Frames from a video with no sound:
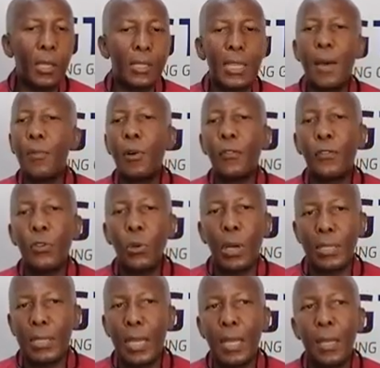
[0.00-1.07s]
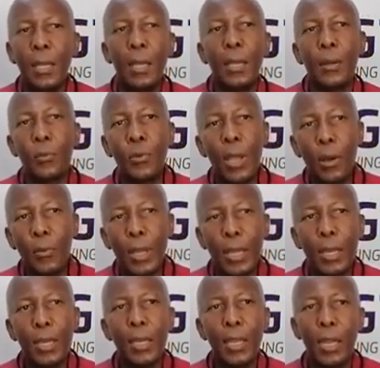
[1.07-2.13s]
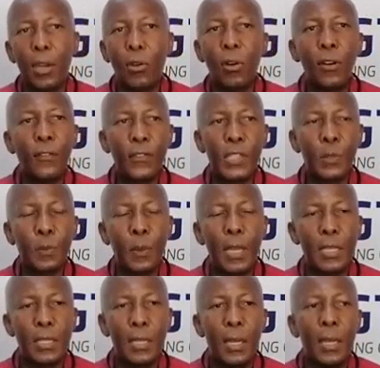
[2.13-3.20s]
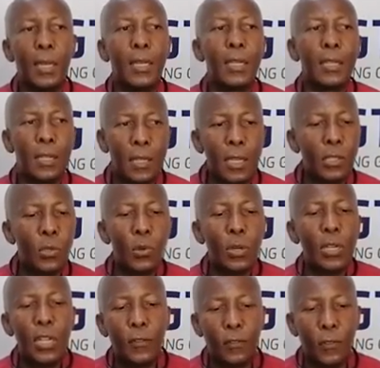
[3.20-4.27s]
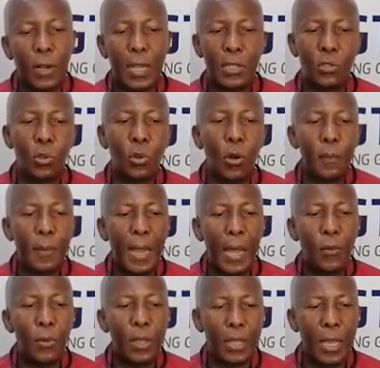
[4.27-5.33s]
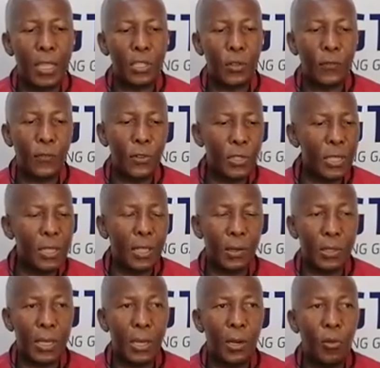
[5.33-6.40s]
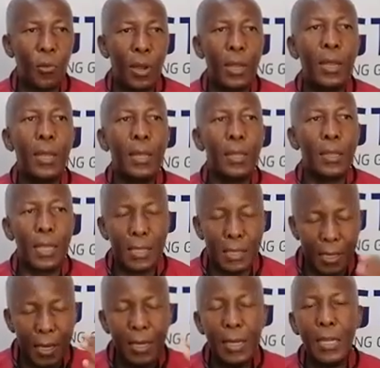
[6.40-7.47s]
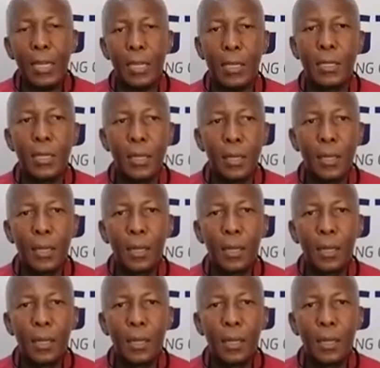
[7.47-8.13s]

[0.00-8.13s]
Some of you are saying, we are working in an office space. There's no need for us to comply with ISO 14001. There's a need.